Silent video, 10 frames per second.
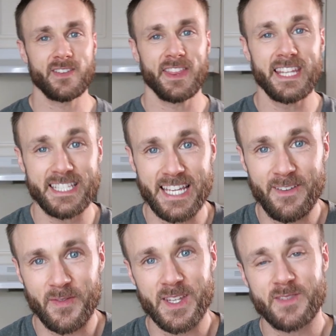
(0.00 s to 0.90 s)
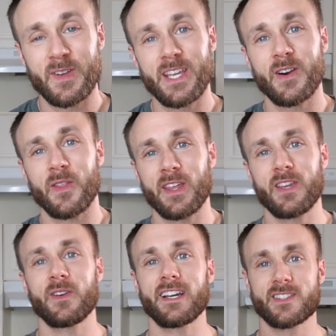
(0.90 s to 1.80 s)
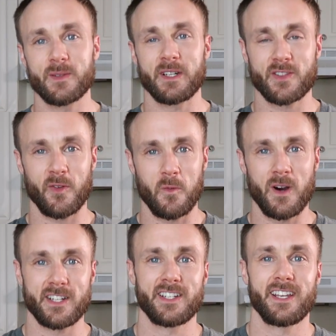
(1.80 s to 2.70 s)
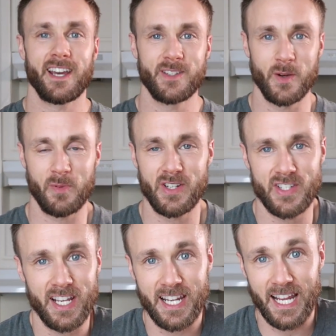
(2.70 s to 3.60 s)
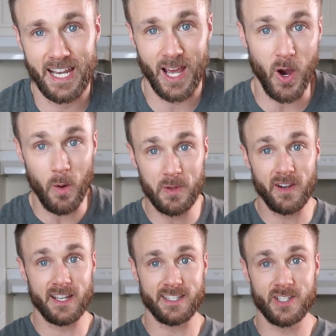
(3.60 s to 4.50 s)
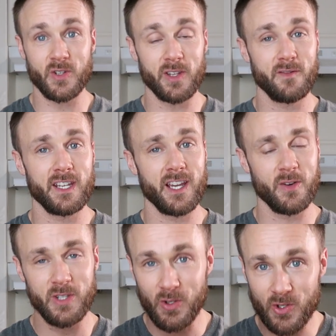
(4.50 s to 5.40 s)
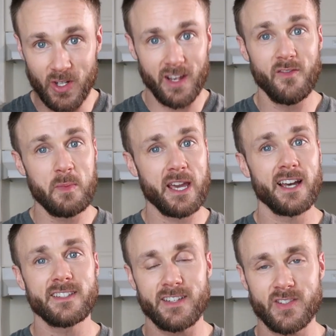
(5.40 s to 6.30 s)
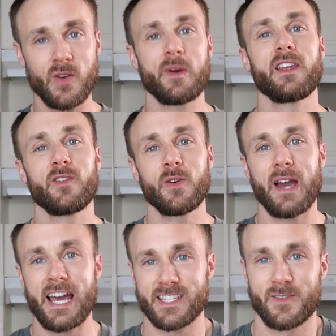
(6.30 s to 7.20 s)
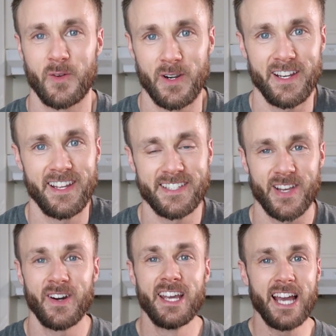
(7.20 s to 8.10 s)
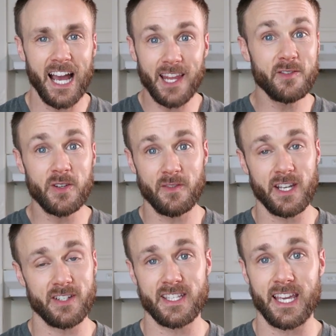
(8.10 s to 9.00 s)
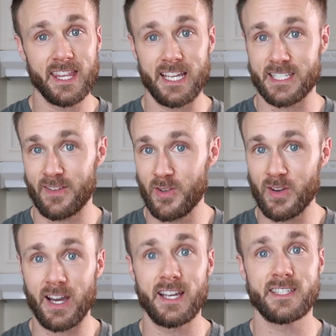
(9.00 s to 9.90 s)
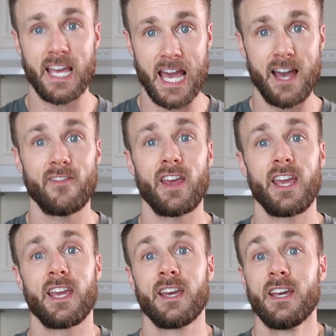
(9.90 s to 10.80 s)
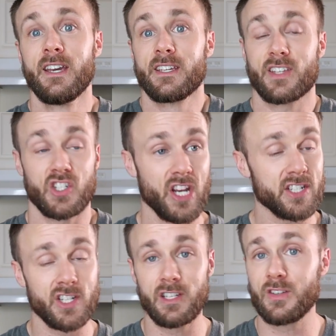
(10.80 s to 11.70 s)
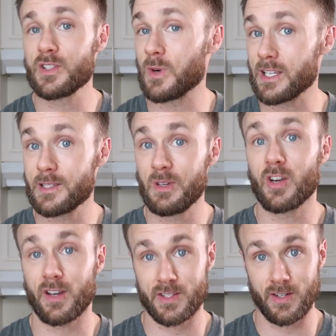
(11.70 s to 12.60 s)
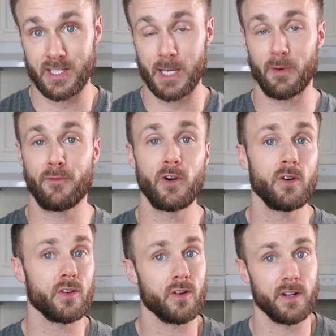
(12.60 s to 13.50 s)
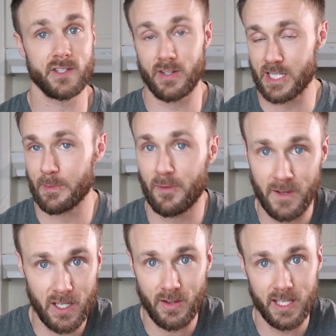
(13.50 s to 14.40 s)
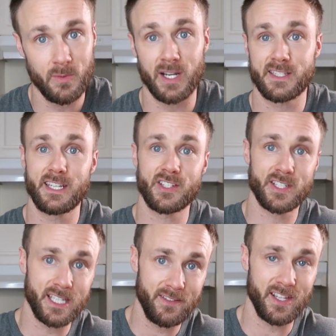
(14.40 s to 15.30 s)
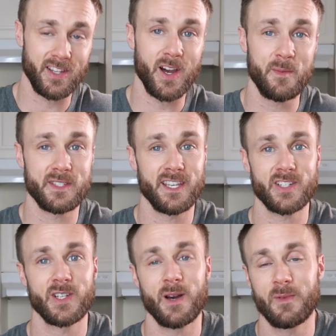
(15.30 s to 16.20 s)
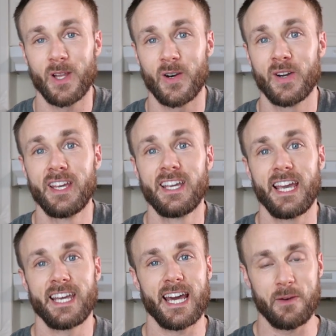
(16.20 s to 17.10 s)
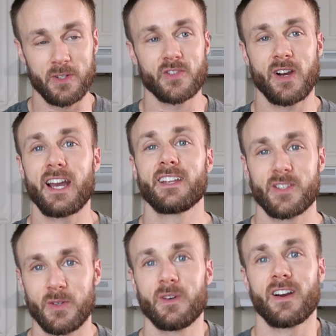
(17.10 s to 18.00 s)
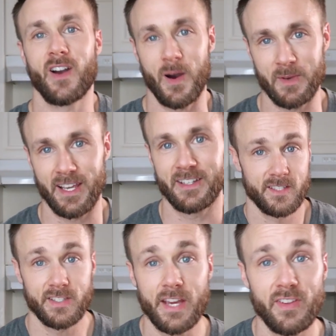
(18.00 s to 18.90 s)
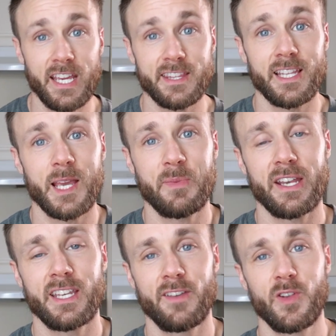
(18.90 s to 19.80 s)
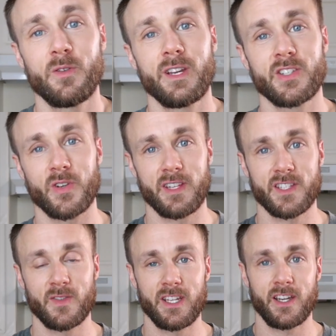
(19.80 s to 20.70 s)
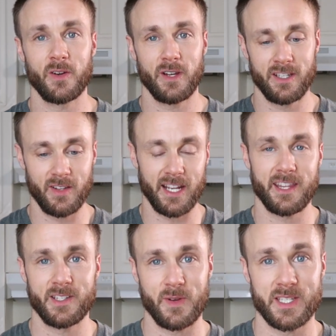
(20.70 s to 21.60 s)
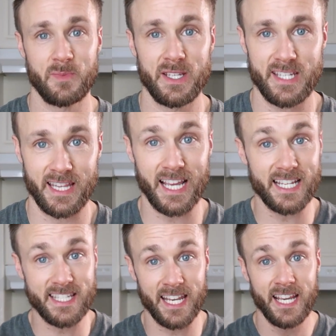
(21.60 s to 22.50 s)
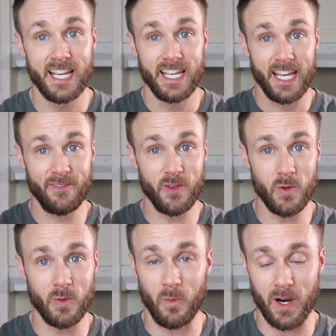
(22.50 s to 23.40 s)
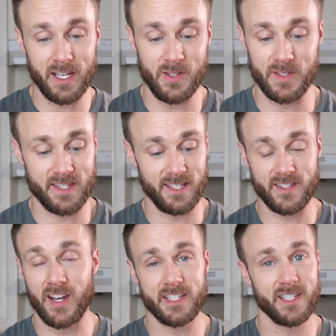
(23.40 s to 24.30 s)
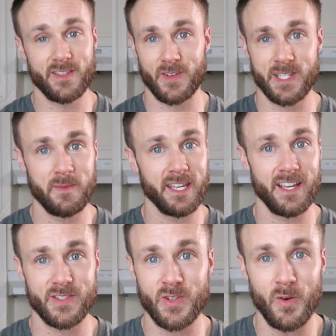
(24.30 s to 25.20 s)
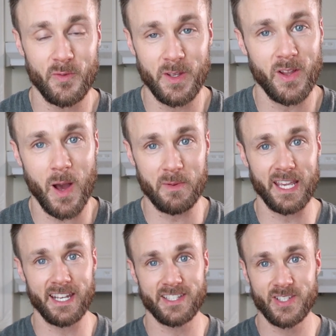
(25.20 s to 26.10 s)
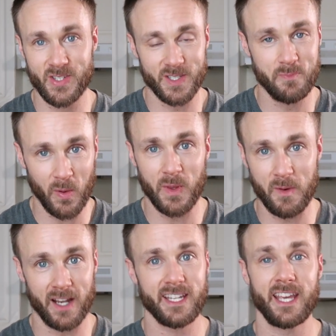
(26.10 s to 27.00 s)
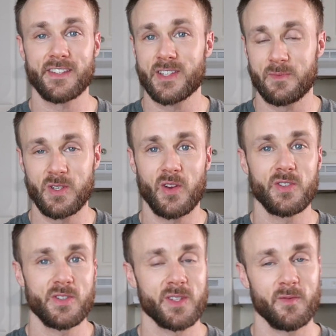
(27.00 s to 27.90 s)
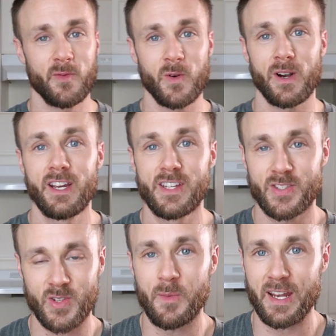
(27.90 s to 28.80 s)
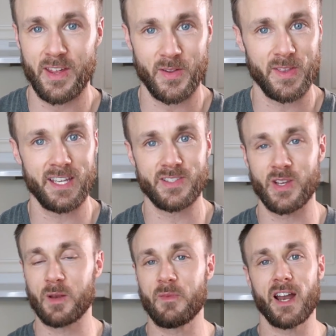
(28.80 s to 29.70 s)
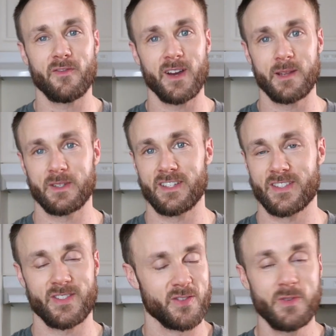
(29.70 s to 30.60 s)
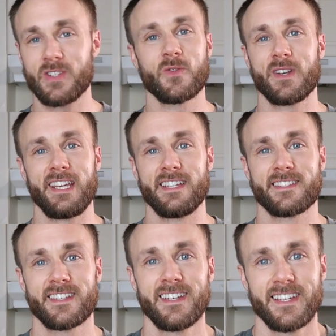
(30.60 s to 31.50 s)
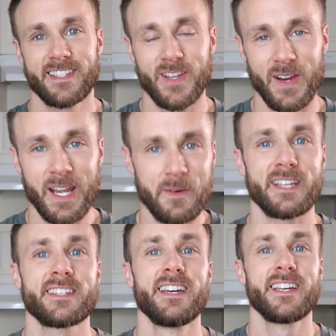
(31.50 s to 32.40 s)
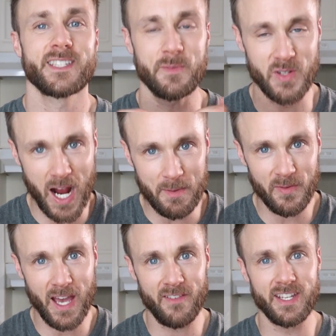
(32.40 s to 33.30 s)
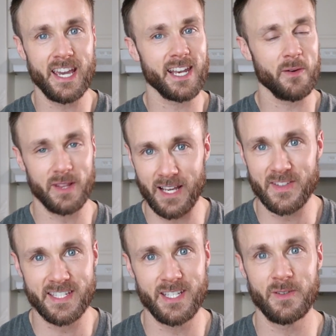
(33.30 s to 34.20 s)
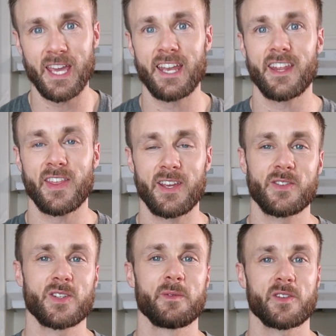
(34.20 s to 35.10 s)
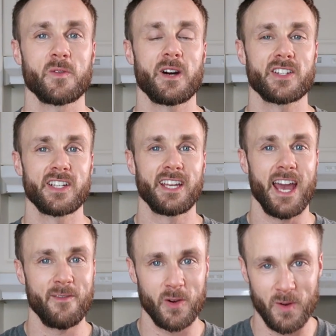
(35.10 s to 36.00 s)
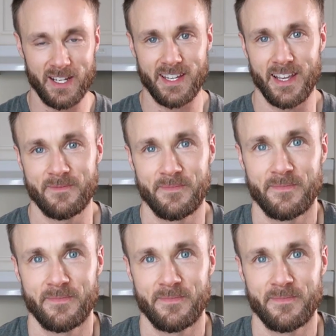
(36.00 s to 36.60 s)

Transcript: so I think that's it for this video. Thank you guys so much for watching it. I do appreciate it, and I hope you guys enjoyed the video. You should have, because so many of you asked for it. So I love doing videos like this. If you guys have a suggestion, you want to see me cook a certain type of food or a certain type of video that you want to see, just leave it in the comment section down below, and I will try to accommodate. So definitely hit the like button if you enjoyed this video and you like these recipes. And like I said, if you want to use these sauces for something else, don't feel obligated to just put them on kale chips. You could use them for so many other things, or you can modify them to suit your needs. So anyways, subscribe if you haven't yet. I would love to see you again. Thank you so much for watching. Have a great day.